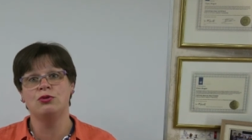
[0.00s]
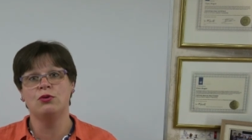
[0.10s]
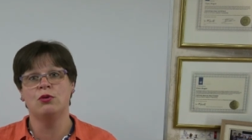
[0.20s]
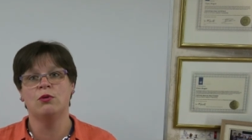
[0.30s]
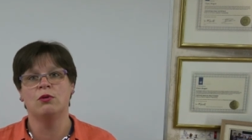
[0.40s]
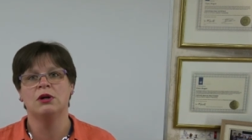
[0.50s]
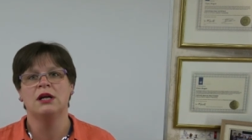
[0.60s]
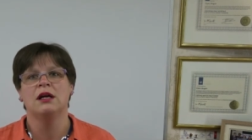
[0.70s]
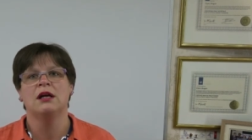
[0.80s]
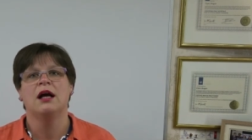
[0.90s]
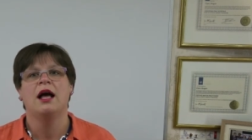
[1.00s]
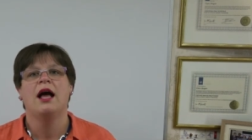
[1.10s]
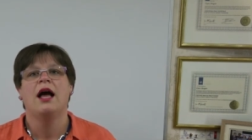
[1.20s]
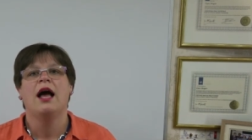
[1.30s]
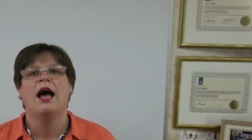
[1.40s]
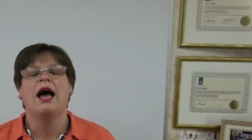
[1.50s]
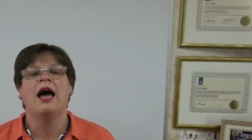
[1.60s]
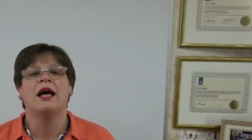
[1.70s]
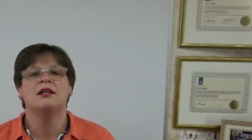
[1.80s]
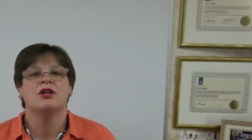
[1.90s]
normal
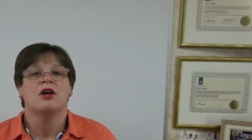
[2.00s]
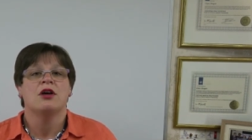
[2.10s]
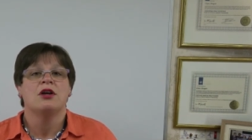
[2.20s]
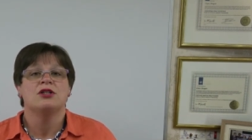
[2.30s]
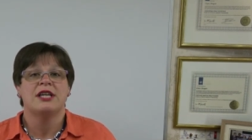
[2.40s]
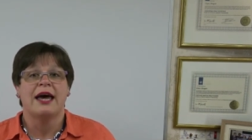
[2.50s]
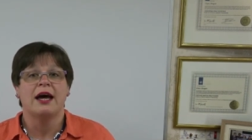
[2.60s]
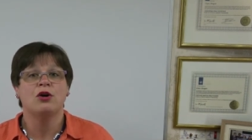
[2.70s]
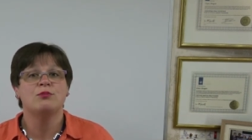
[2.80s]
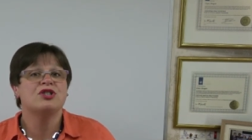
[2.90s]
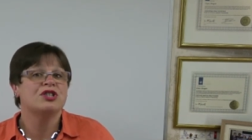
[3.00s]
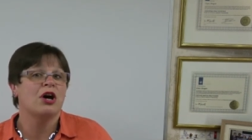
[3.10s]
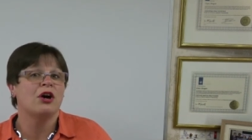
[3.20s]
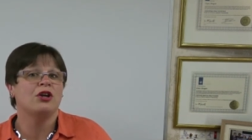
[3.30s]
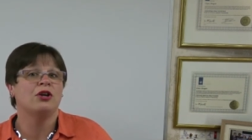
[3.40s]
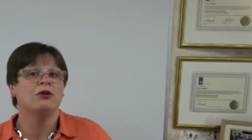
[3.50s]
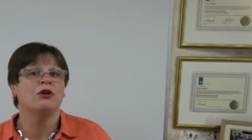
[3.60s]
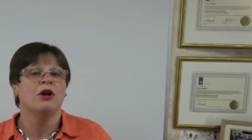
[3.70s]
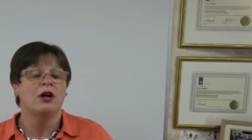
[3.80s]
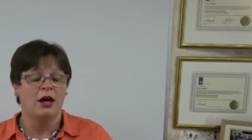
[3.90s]
and to help start
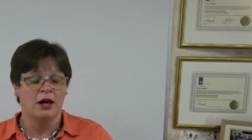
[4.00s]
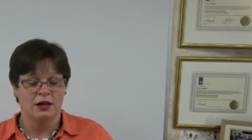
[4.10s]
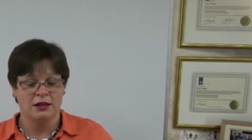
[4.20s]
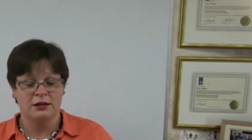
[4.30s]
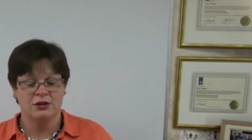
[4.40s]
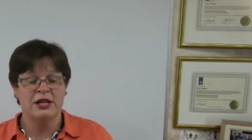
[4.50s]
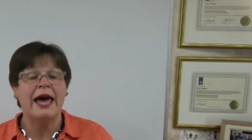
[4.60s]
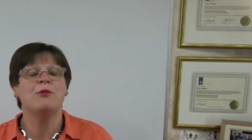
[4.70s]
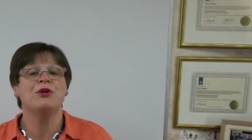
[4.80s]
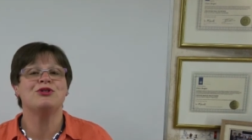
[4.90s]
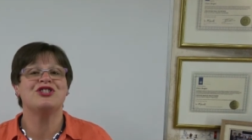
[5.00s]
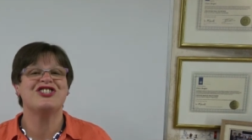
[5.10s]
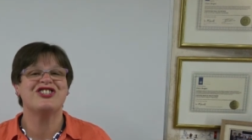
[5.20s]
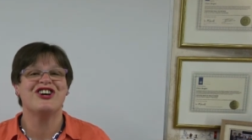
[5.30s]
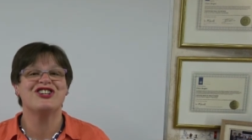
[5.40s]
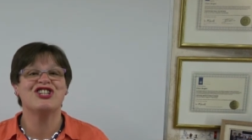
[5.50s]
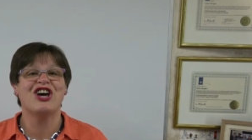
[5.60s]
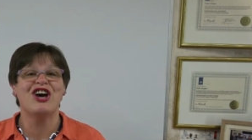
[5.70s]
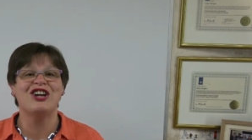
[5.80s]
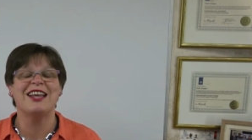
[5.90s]
you to start
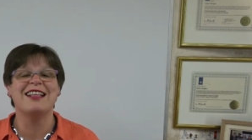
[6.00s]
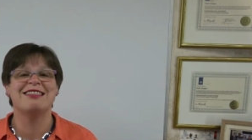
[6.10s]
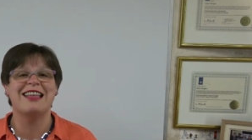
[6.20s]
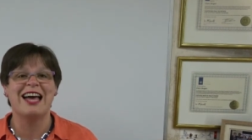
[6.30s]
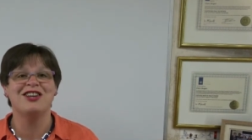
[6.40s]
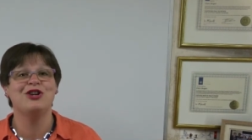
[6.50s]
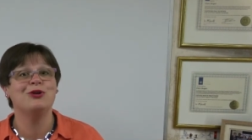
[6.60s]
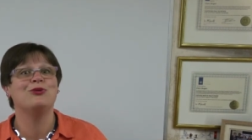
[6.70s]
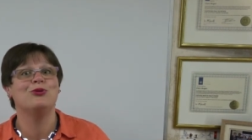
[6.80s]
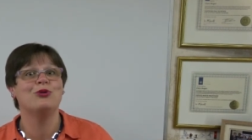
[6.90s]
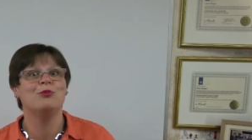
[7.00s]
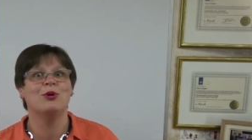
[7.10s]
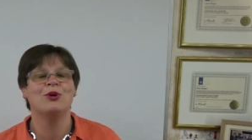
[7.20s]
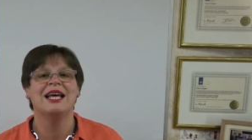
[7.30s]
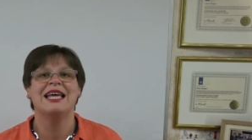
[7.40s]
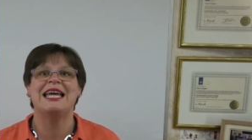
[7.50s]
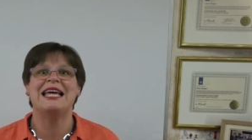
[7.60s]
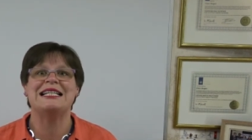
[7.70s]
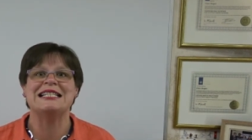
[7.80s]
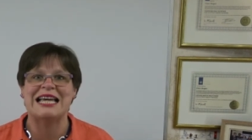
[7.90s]
turning that new normal
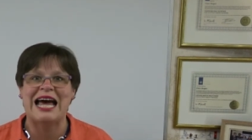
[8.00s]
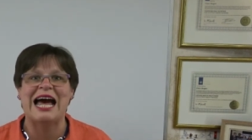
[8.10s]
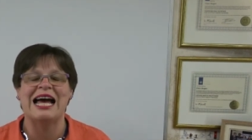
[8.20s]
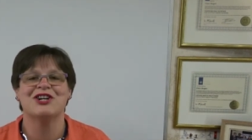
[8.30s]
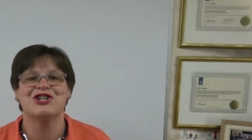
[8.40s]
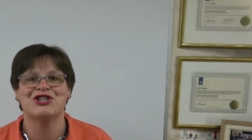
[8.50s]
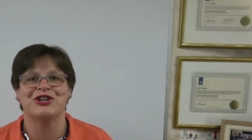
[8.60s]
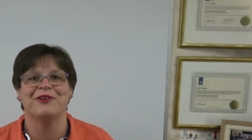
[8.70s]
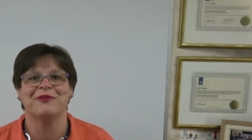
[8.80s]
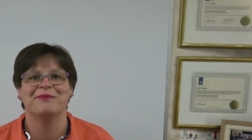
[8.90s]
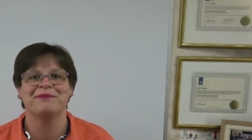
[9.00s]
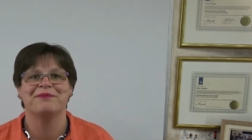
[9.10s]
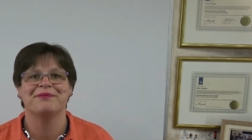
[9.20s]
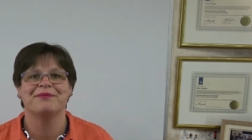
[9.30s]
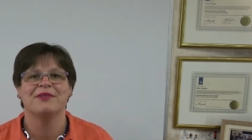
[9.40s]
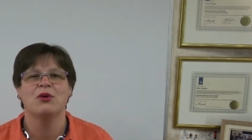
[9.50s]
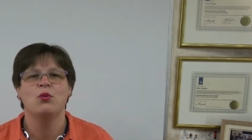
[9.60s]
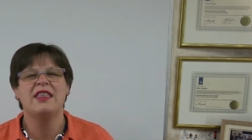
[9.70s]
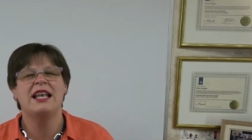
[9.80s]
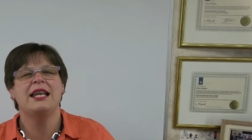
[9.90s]
into action
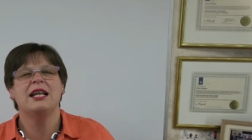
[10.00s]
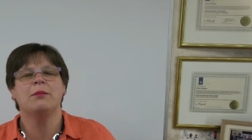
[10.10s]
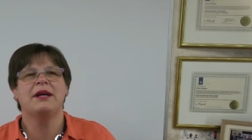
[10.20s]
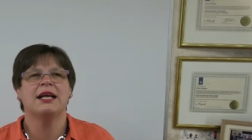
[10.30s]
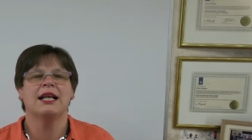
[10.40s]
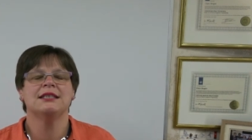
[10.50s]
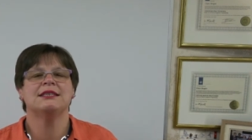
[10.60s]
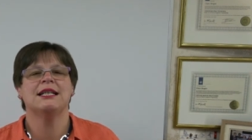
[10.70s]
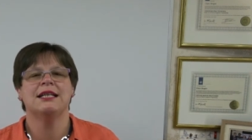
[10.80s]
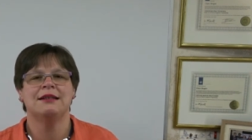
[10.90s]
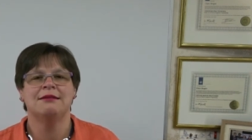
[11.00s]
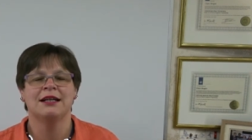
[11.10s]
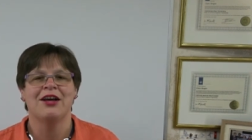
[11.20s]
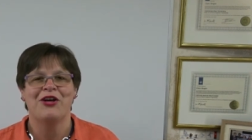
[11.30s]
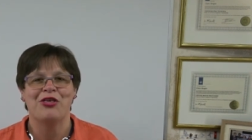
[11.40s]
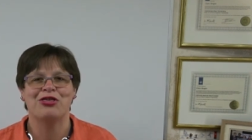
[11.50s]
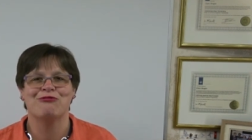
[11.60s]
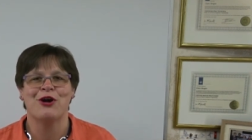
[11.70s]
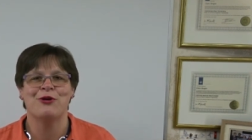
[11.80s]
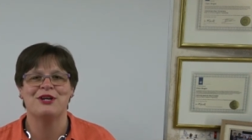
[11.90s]
with a little bit of clutter clearing
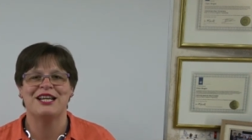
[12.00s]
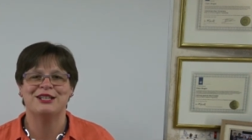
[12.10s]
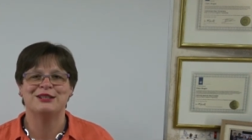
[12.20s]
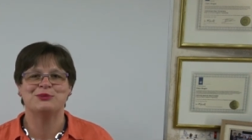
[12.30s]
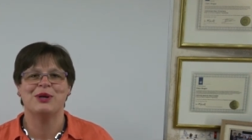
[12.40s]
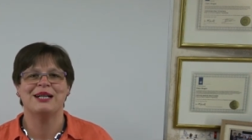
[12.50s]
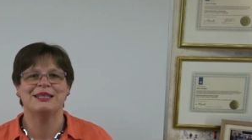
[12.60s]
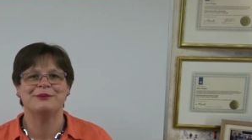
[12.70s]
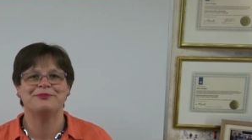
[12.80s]
thrown in as well.